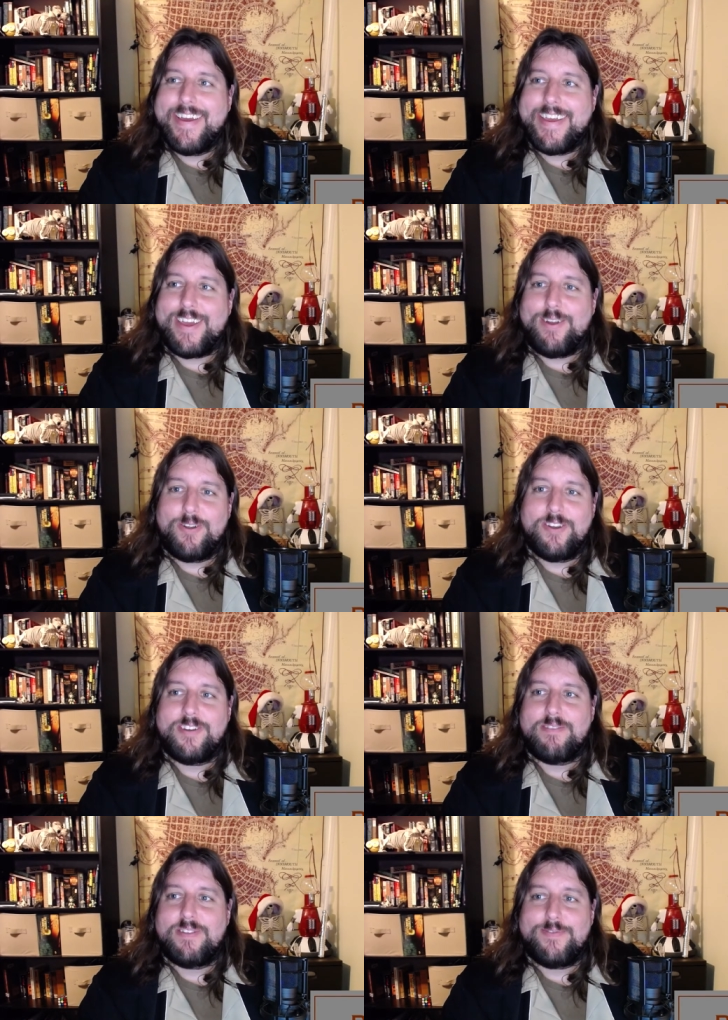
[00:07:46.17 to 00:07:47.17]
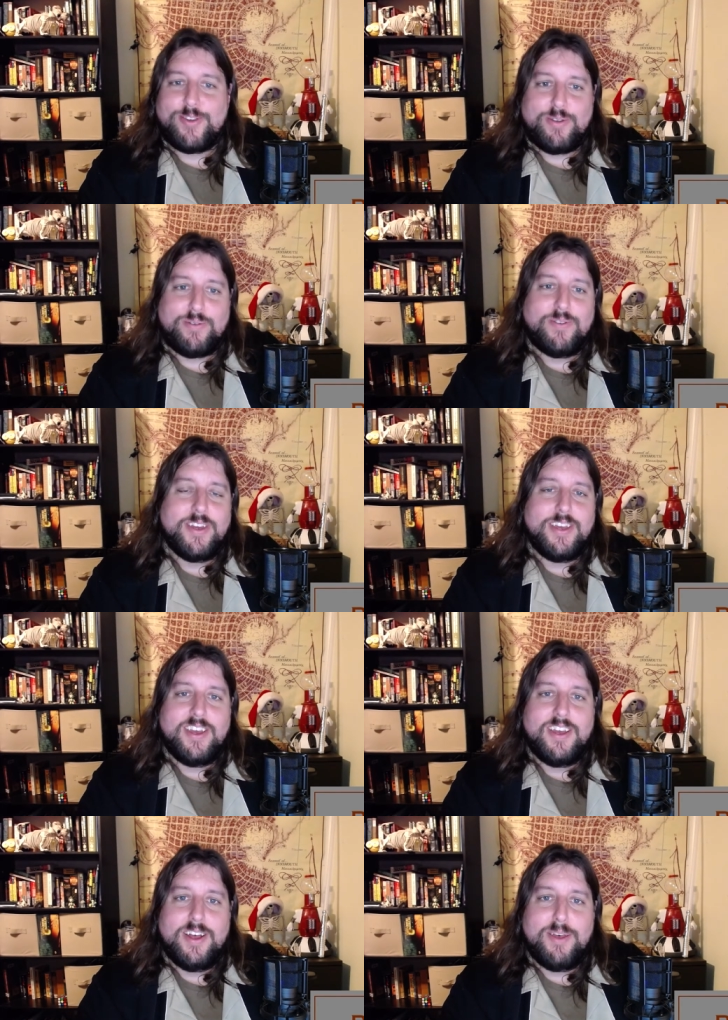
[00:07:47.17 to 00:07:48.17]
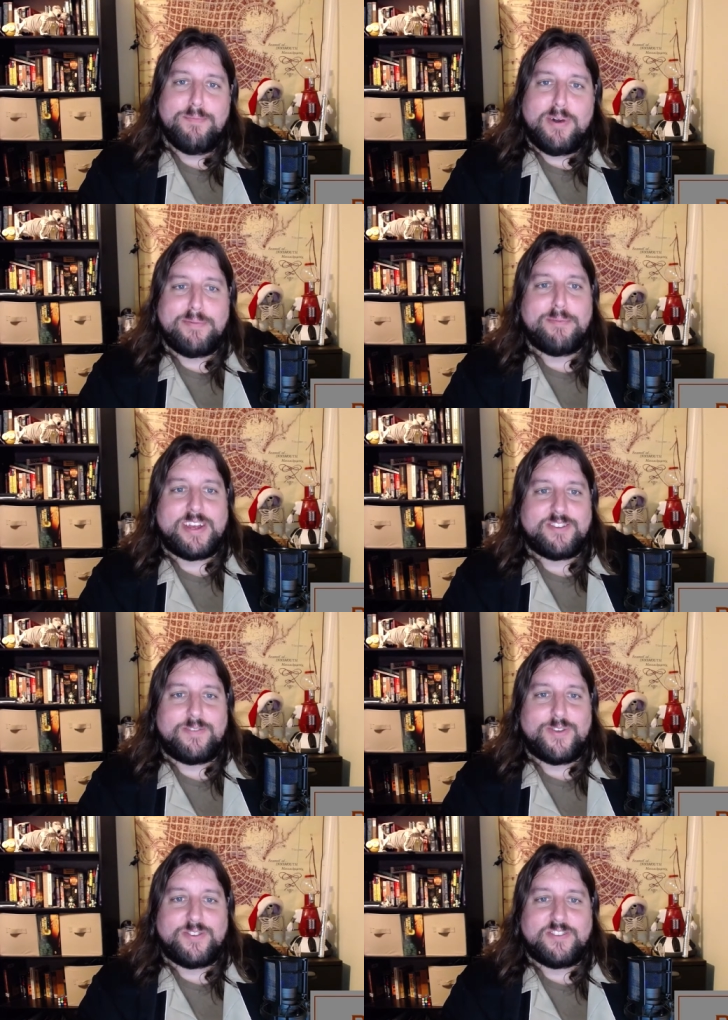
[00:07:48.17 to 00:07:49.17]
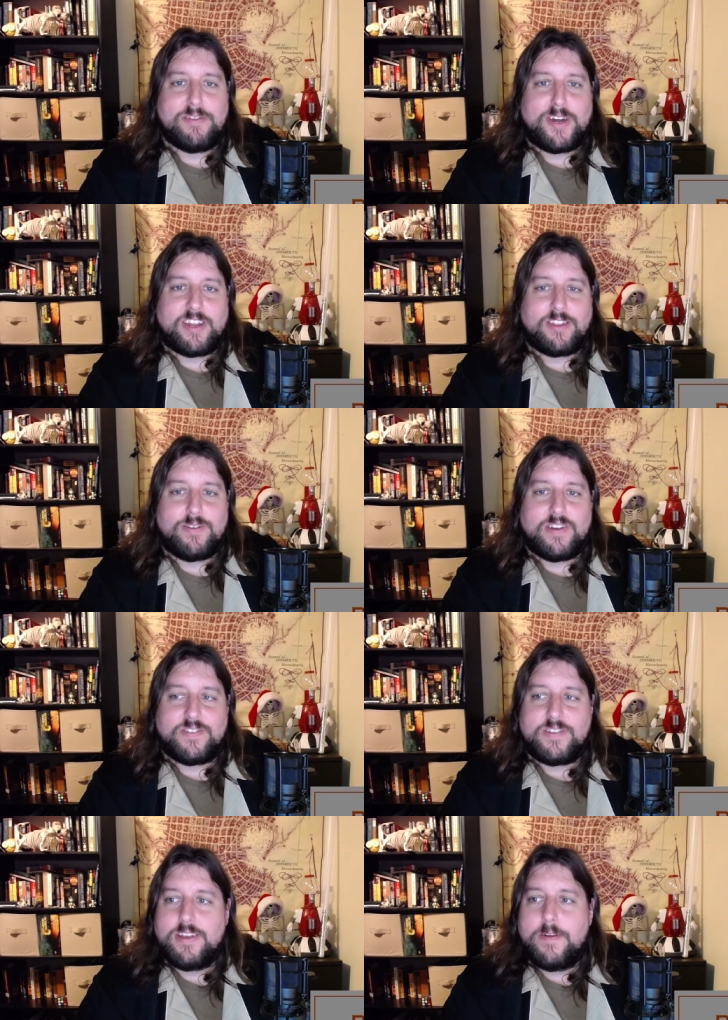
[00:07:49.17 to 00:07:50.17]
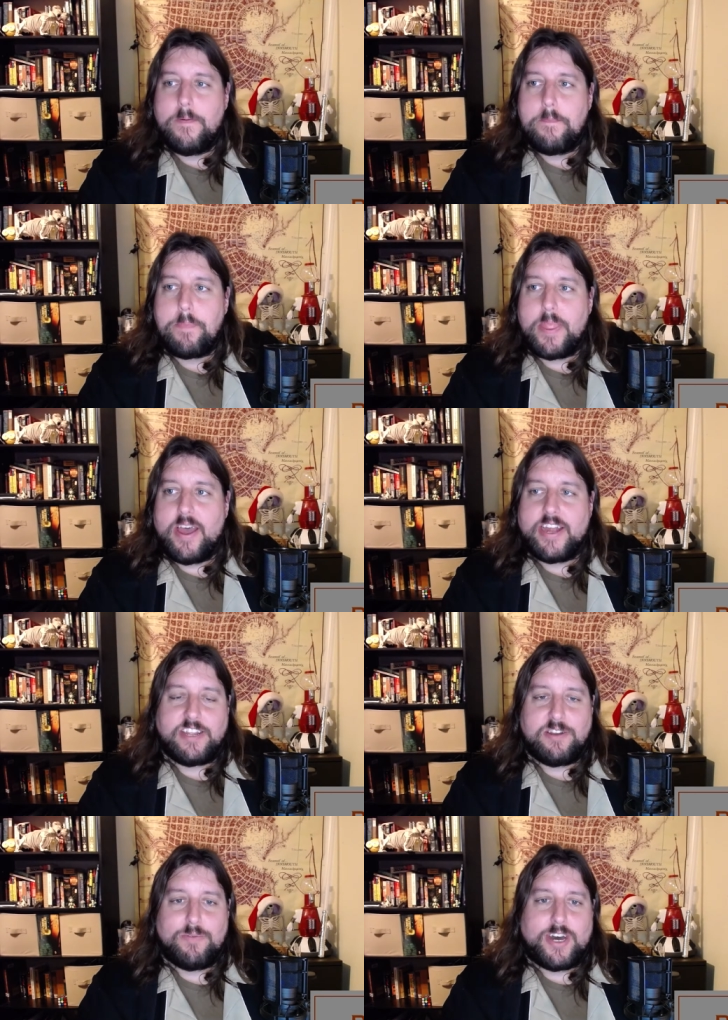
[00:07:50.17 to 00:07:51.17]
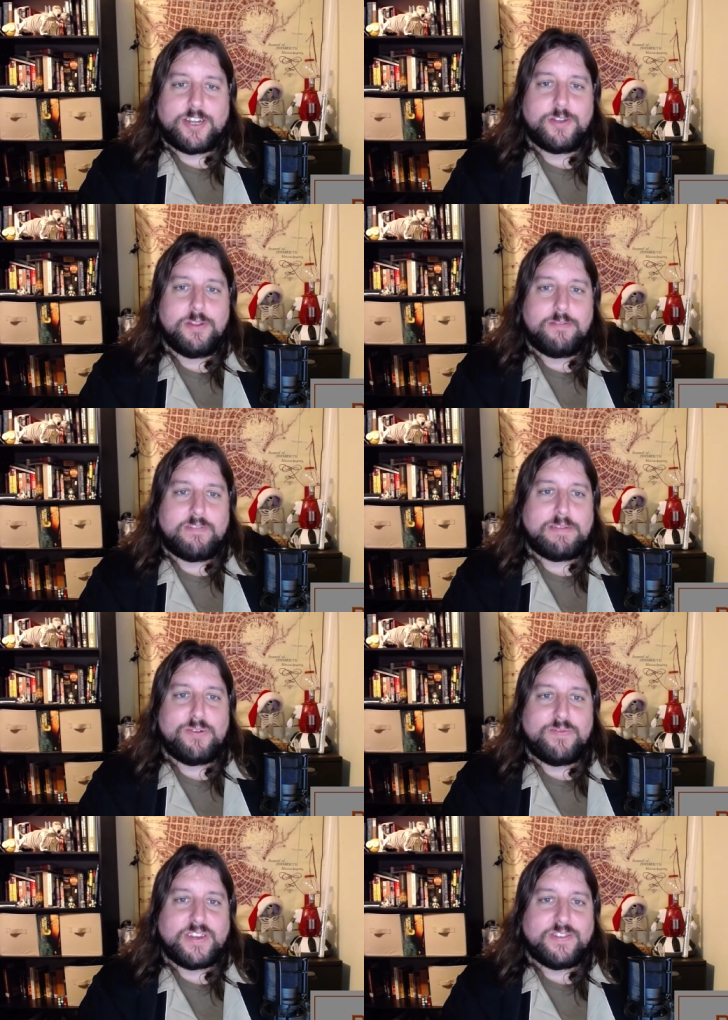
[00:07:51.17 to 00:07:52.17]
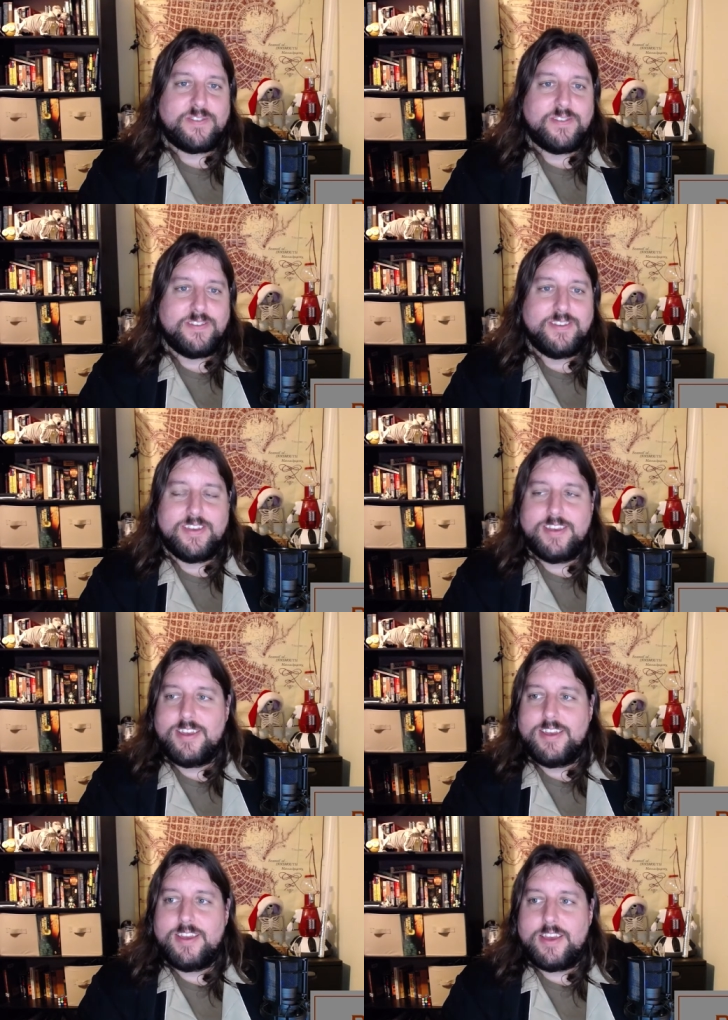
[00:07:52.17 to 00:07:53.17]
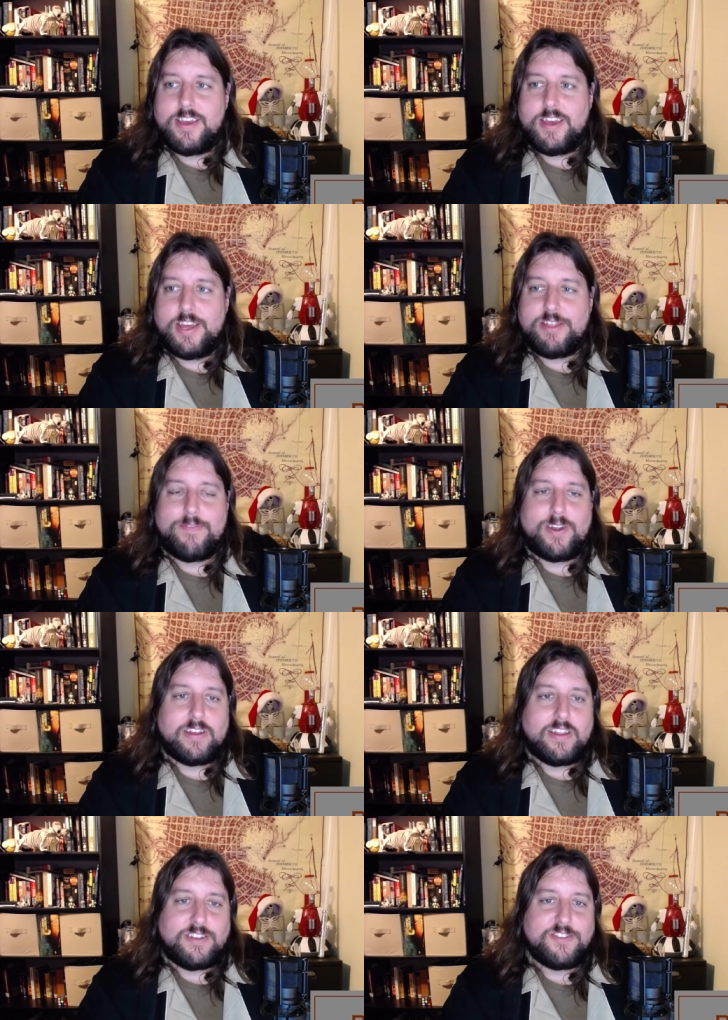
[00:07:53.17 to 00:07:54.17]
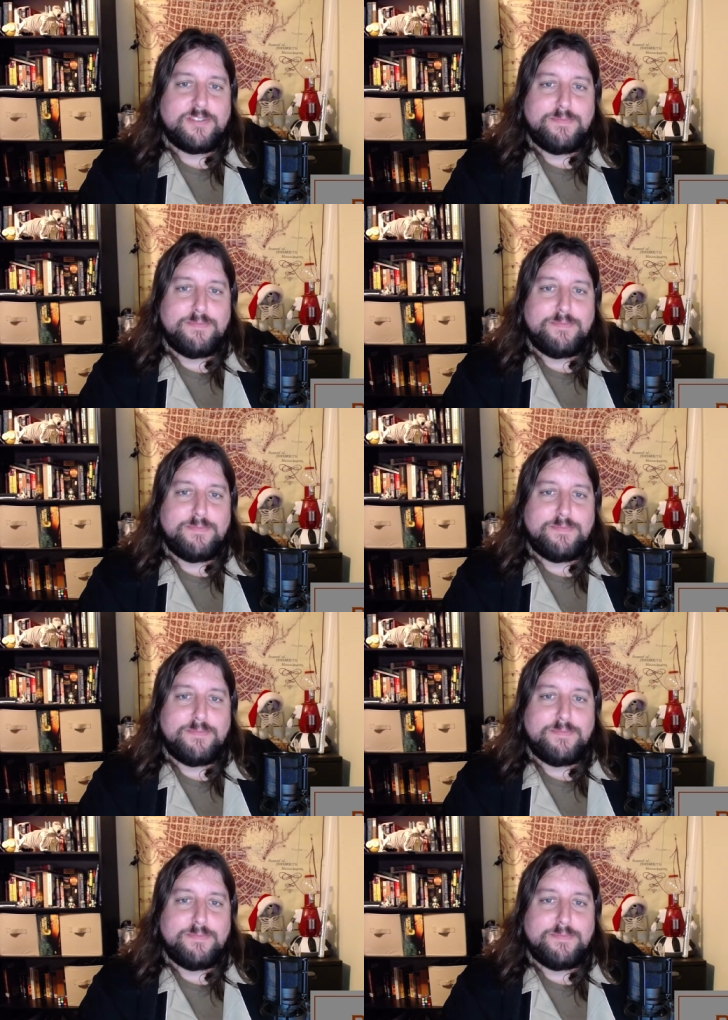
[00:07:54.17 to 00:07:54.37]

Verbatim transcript: in order to review Puppet Master versus Demonic Toys, I need to watch three movies at the very least